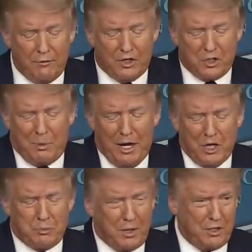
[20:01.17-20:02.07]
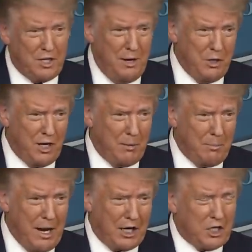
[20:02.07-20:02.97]
then if it spends by the time you get
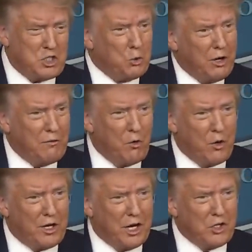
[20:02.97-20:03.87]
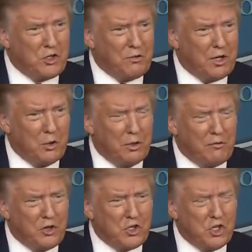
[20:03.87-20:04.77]
it back, it's three or four days if they do an
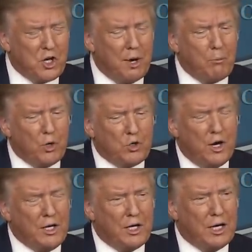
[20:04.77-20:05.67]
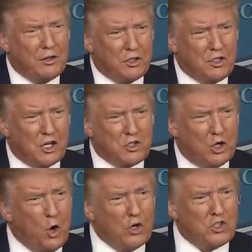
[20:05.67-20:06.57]
efficient job. We're trying to get the
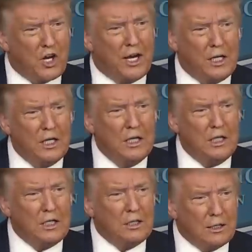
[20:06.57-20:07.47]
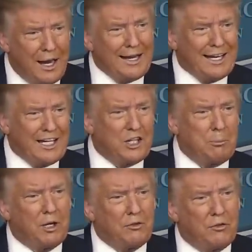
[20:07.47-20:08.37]
testing on site. Thank you. I like it the
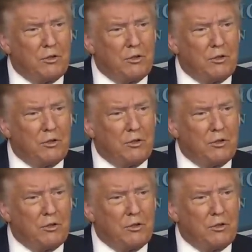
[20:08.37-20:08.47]
best.